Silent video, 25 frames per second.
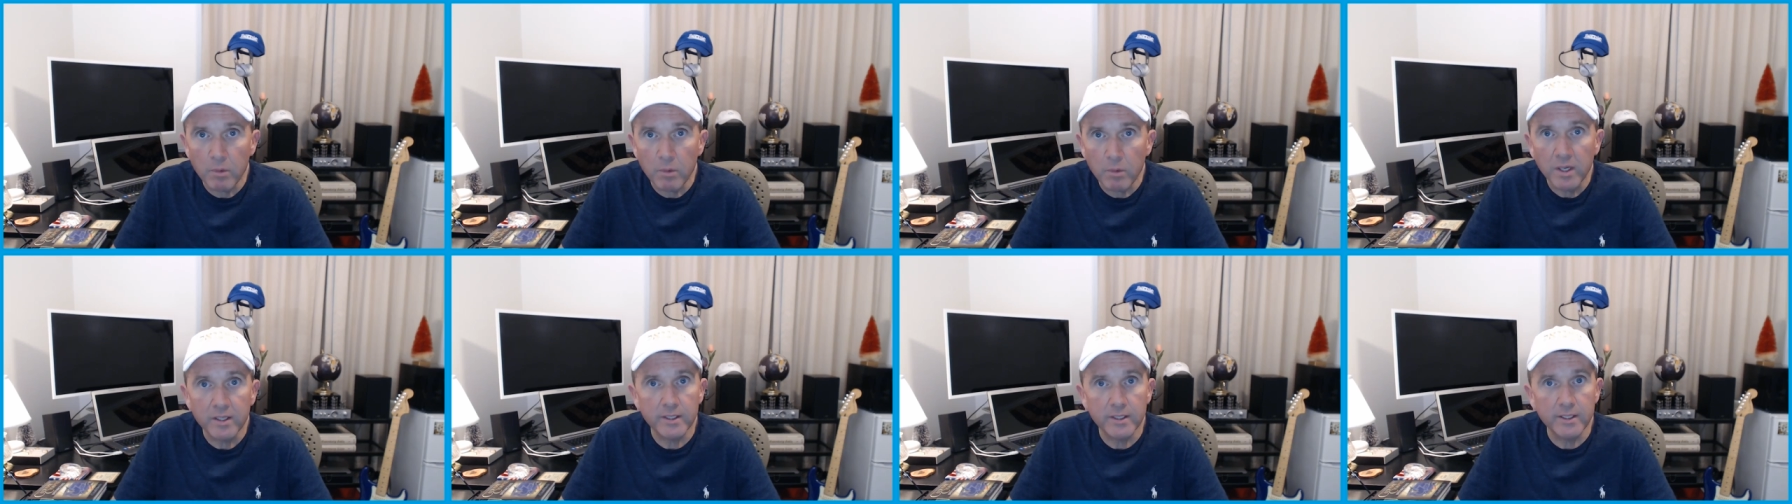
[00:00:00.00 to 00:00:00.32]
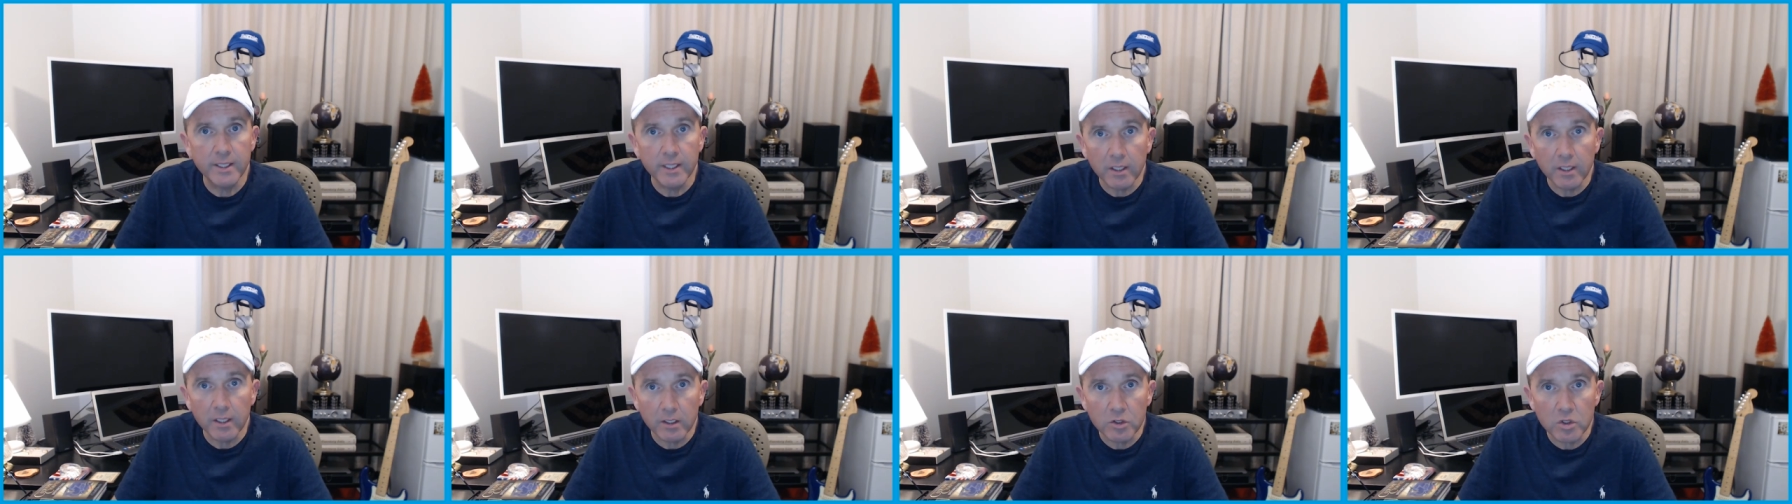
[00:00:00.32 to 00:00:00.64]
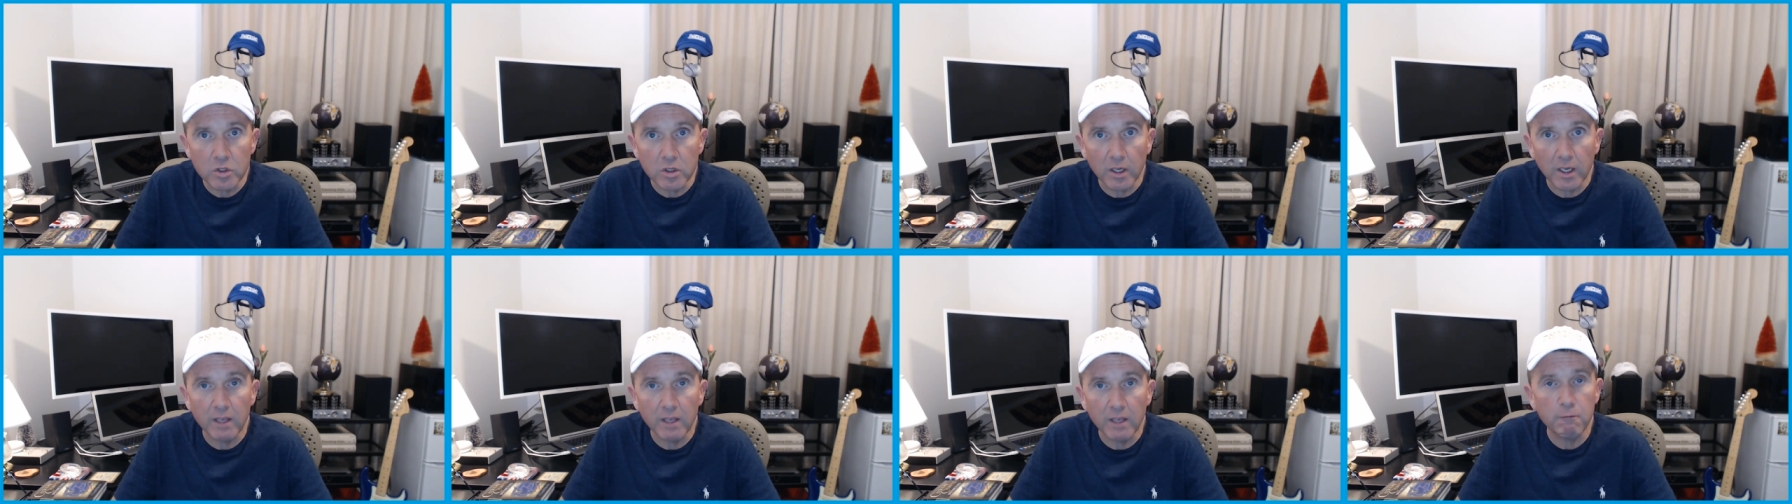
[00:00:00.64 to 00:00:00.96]

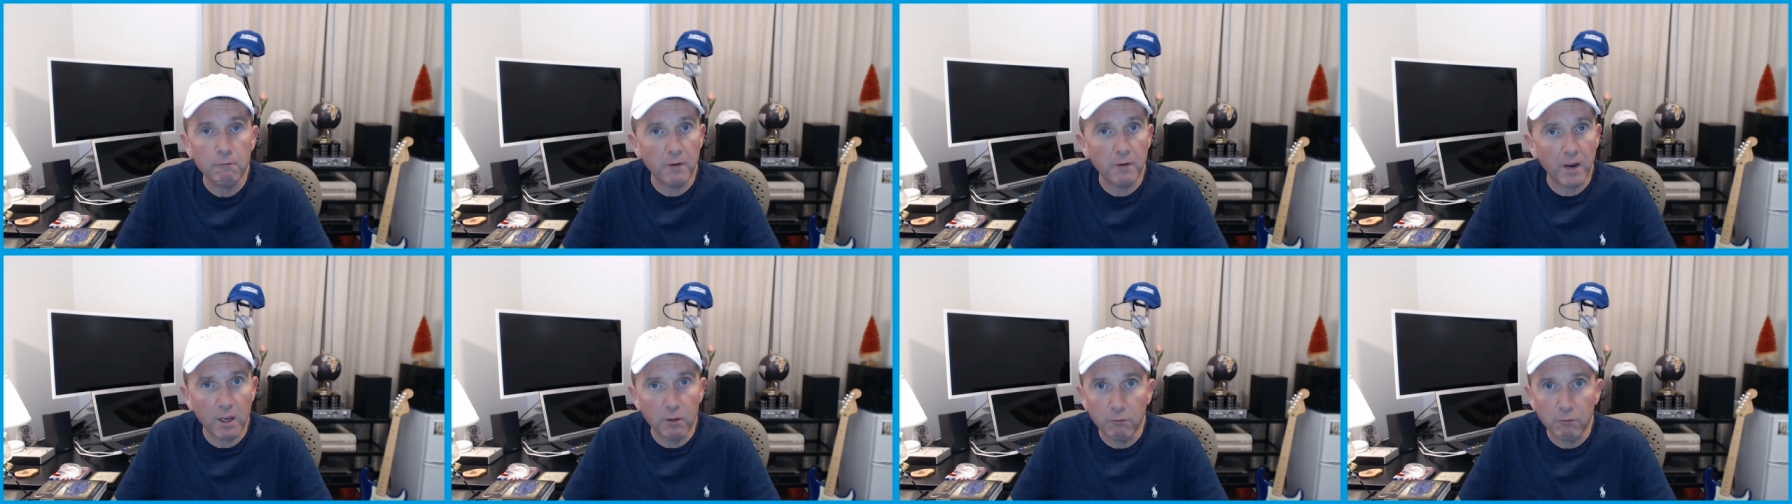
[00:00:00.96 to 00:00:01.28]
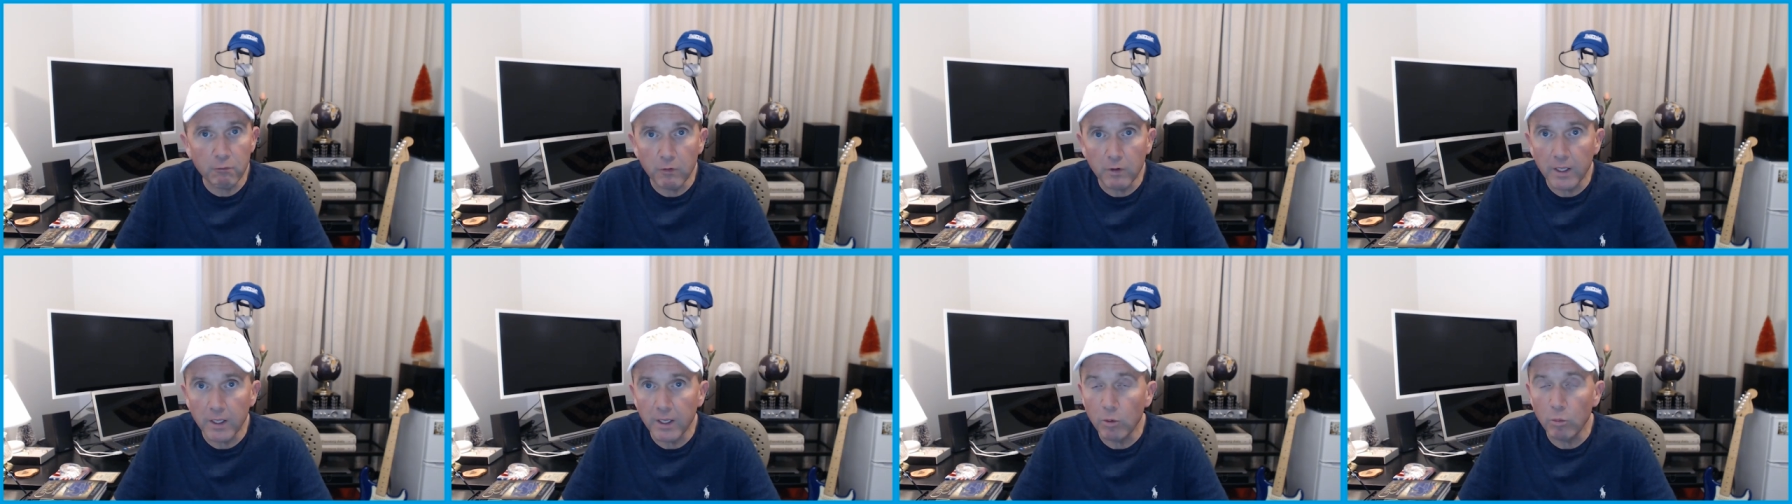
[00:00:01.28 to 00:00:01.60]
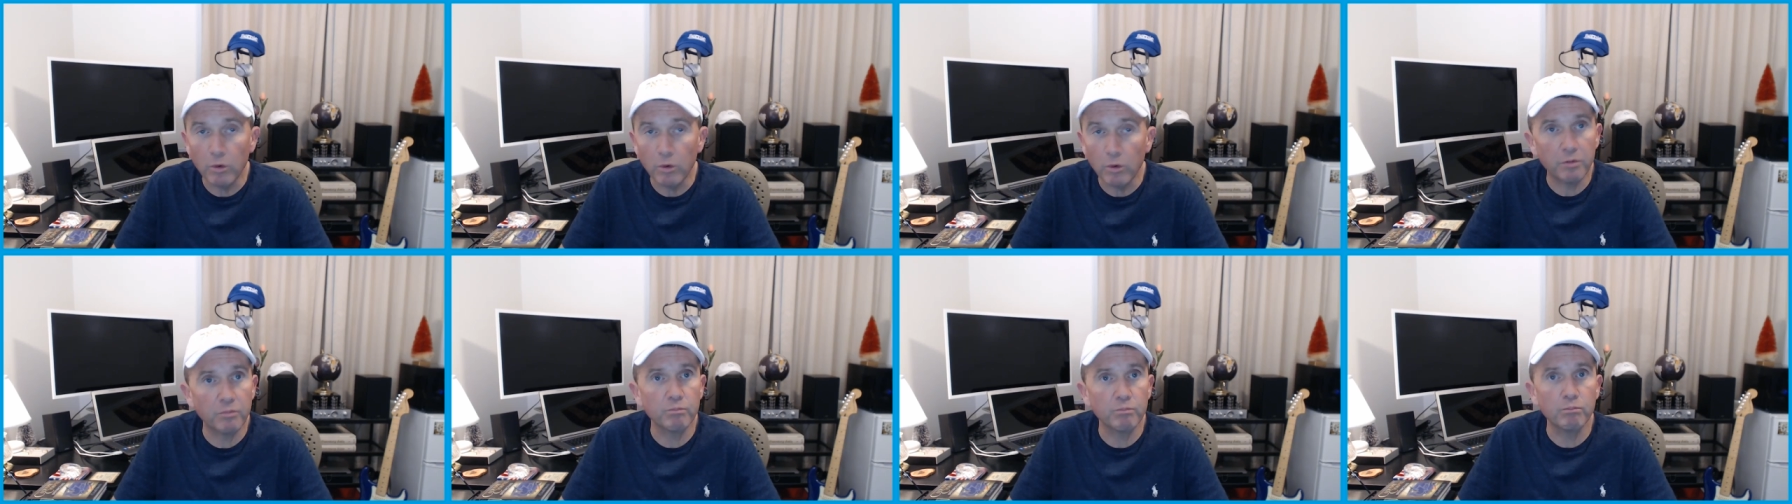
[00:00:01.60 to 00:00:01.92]
diligently, faithfully,
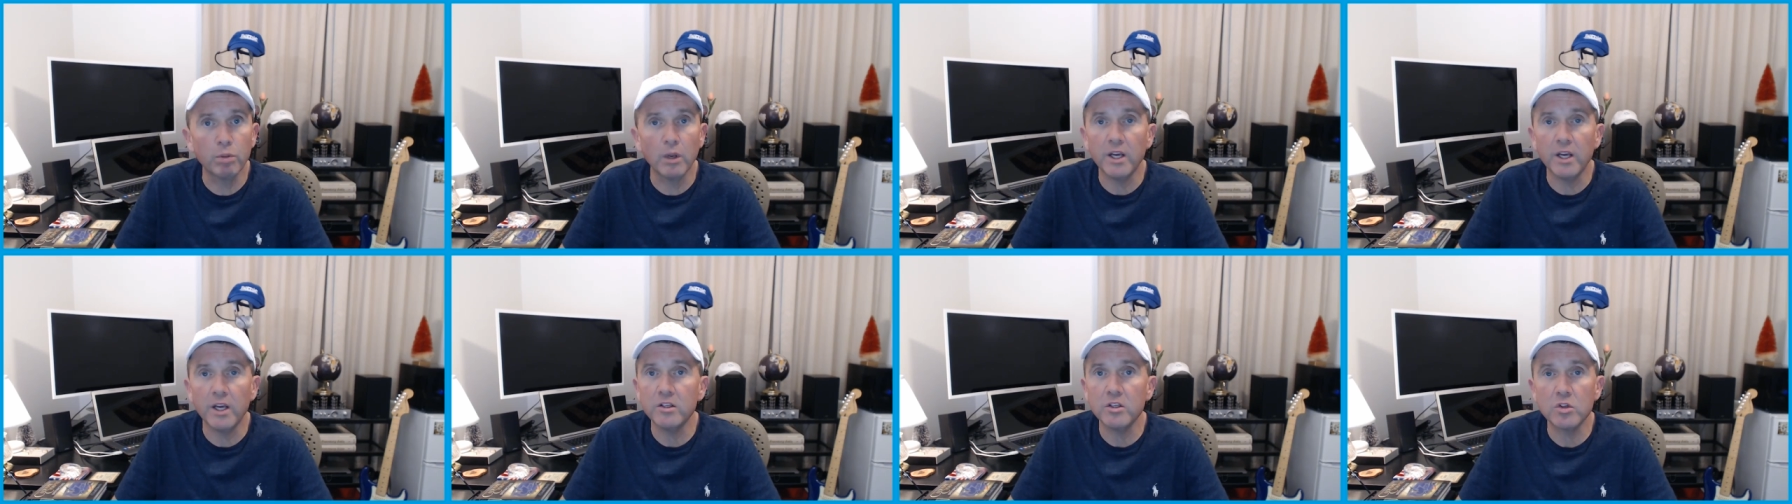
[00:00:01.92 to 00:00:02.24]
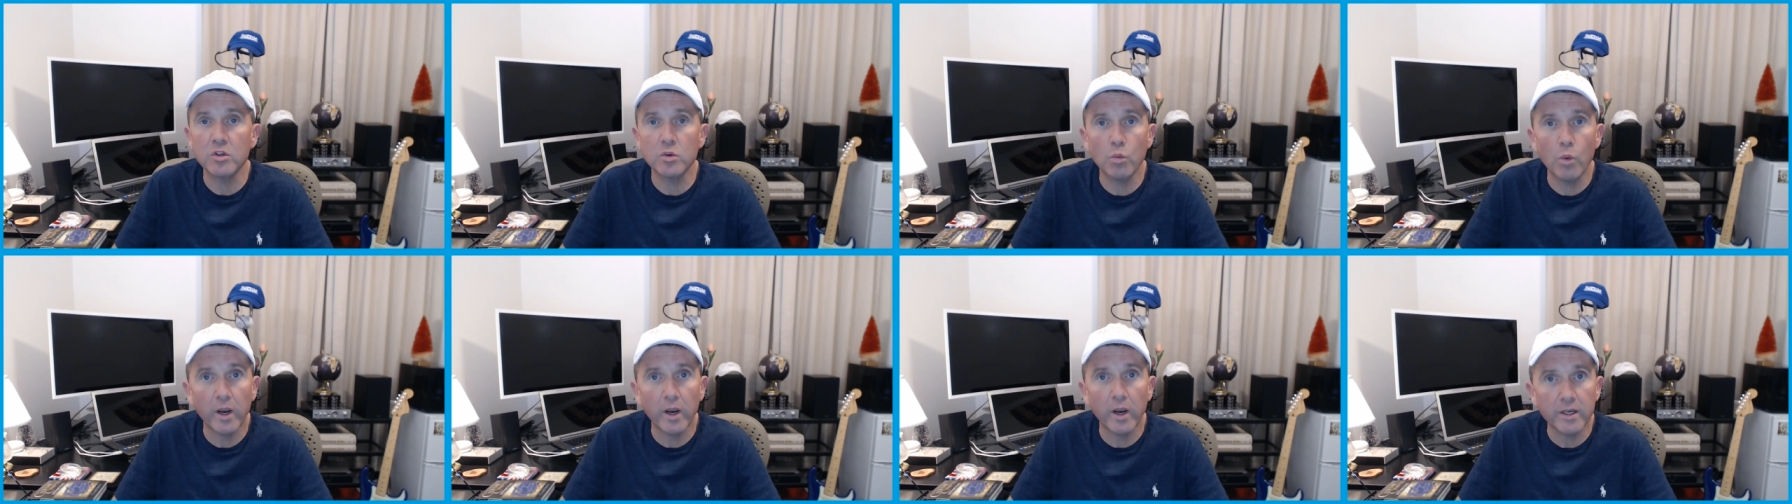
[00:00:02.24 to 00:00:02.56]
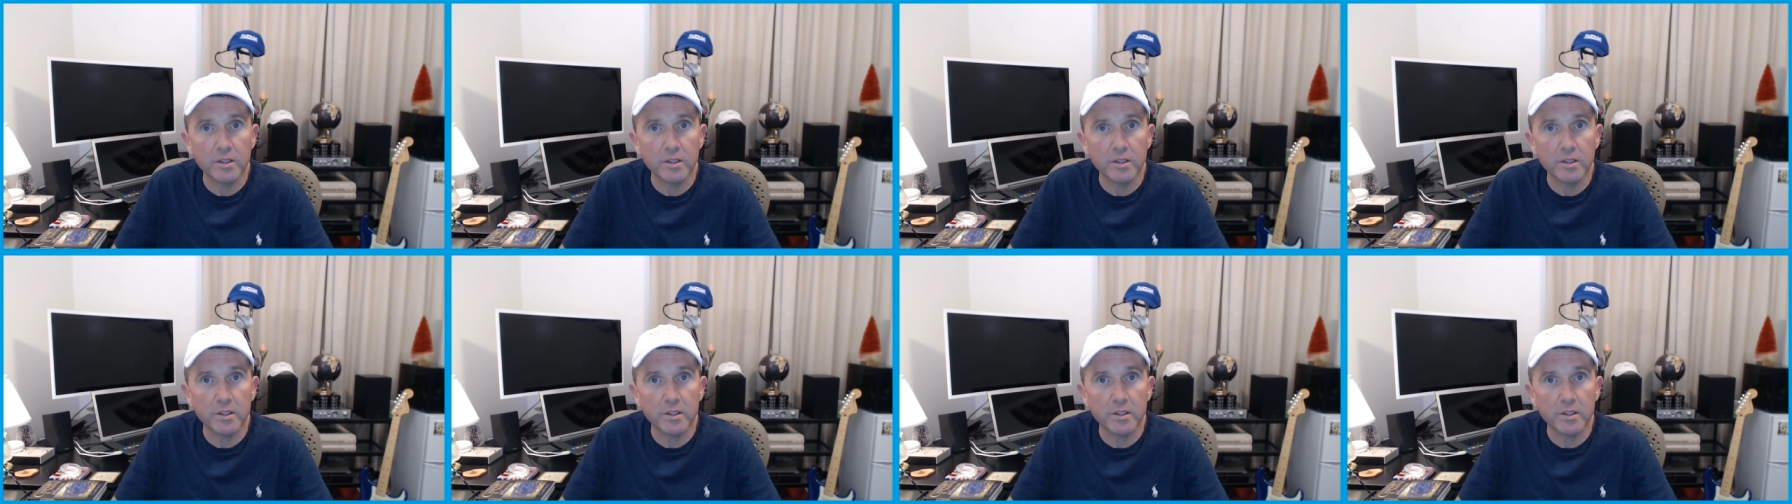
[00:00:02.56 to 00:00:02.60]
with blood, sweat,